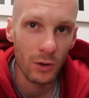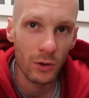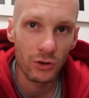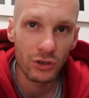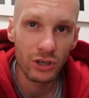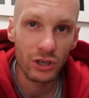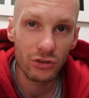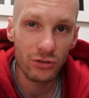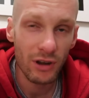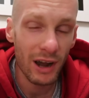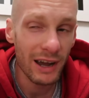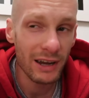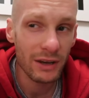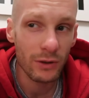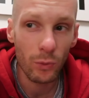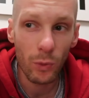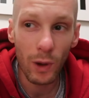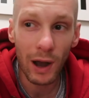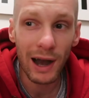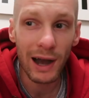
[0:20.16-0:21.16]
she tried
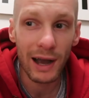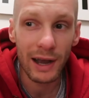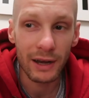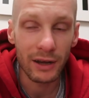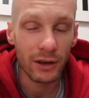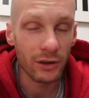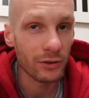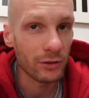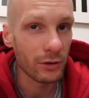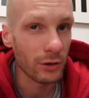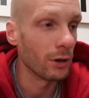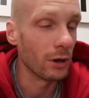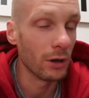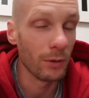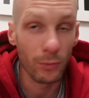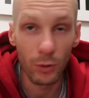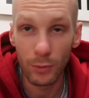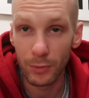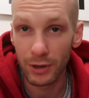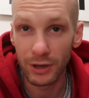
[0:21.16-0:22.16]
a wine at her
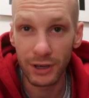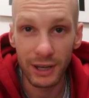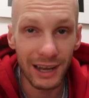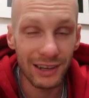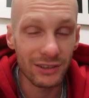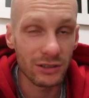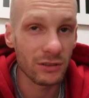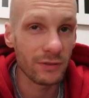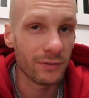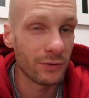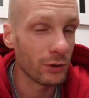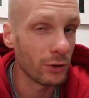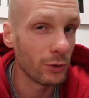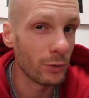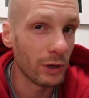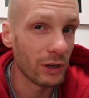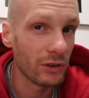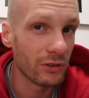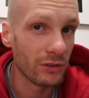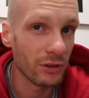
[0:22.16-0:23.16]
mum and dad's a few
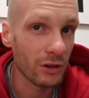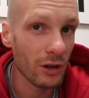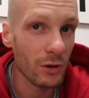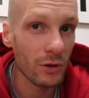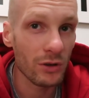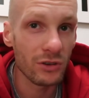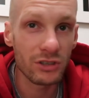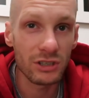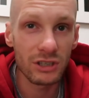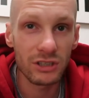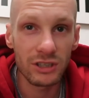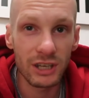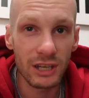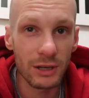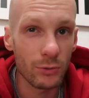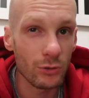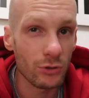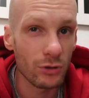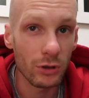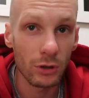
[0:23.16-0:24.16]
weeks ago and she said
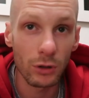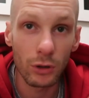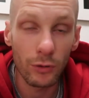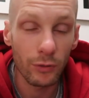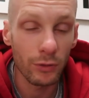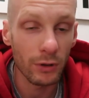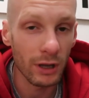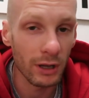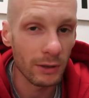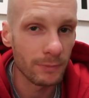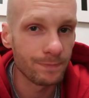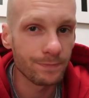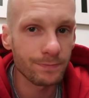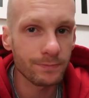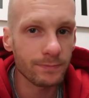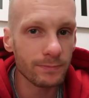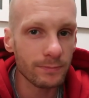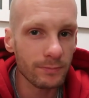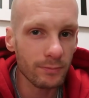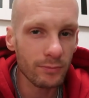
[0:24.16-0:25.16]
it was lovely.
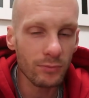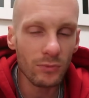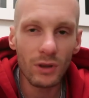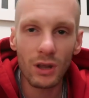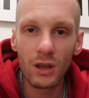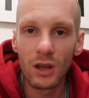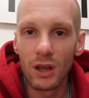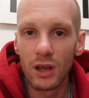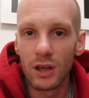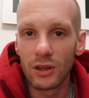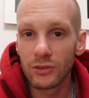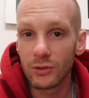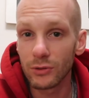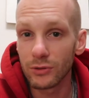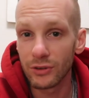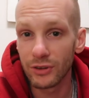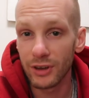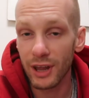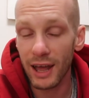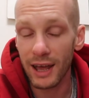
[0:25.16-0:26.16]
So
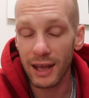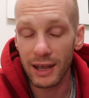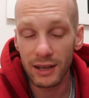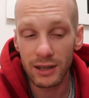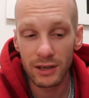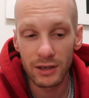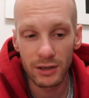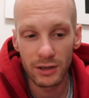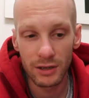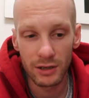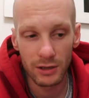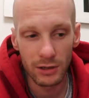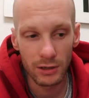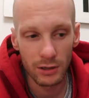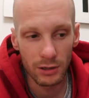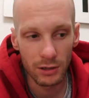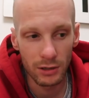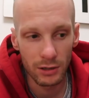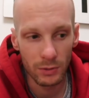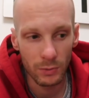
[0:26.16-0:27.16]
today,
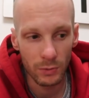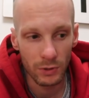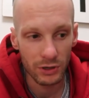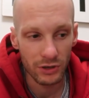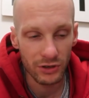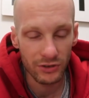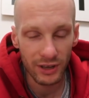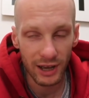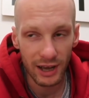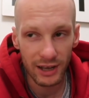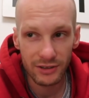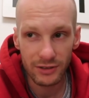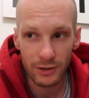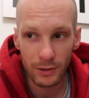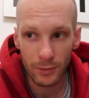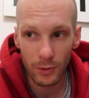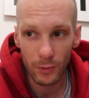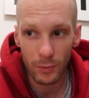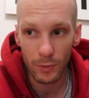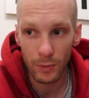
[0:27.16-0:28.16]
we
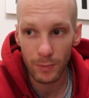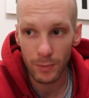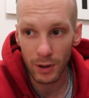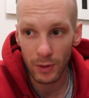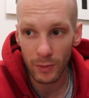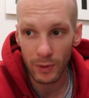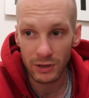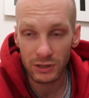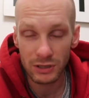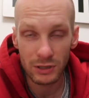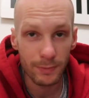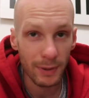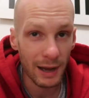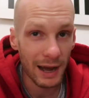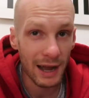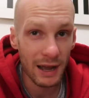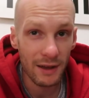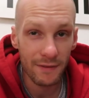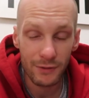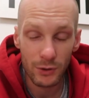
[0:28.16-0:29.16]
went to
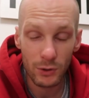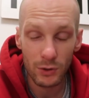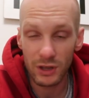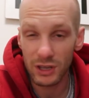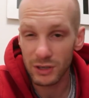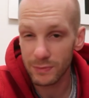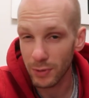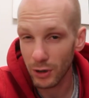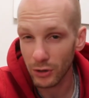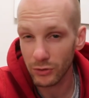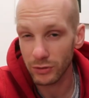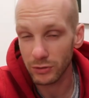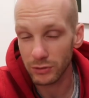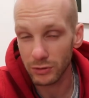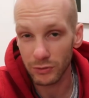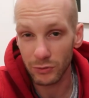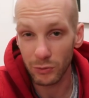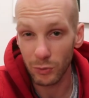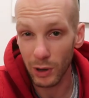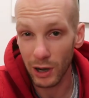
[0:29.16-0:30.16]
buy a few of these bottles
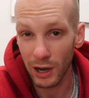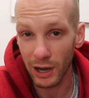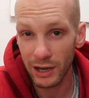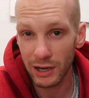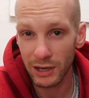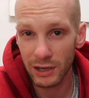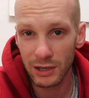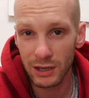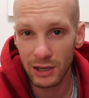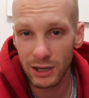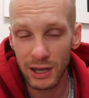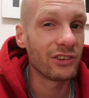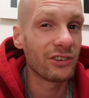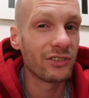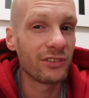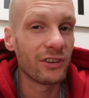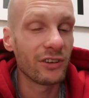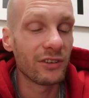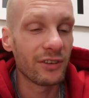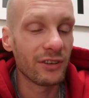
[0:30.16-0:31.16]
of wine. She
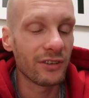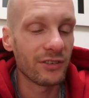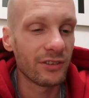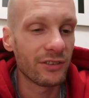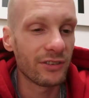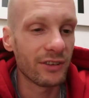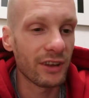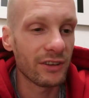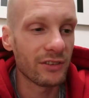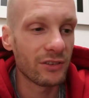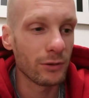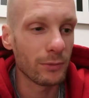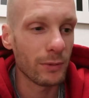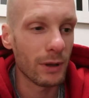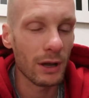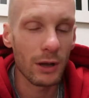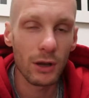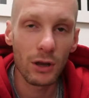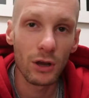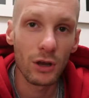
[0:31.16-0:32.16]
said to
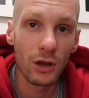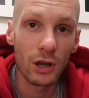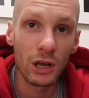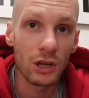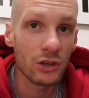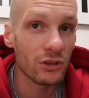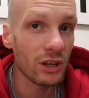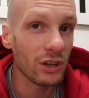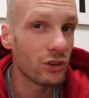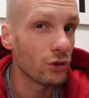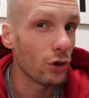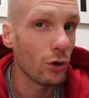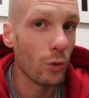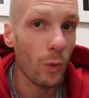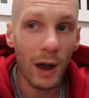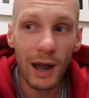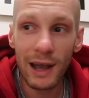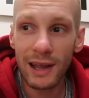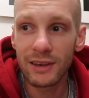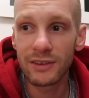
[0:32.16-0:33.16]
me, shall I do a
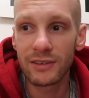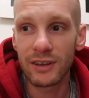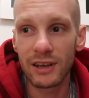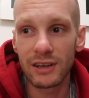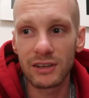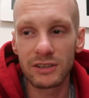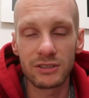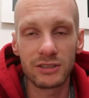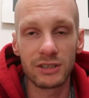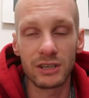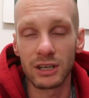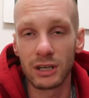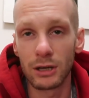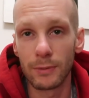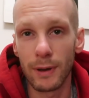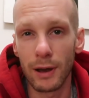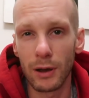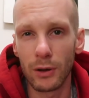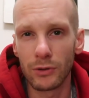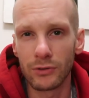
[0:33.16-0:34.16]
wine tasting
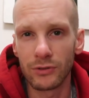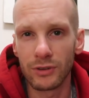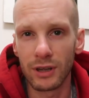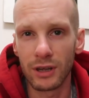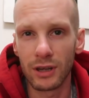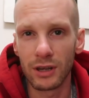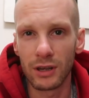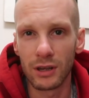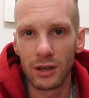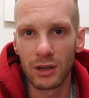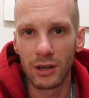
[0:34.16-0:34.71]
about it?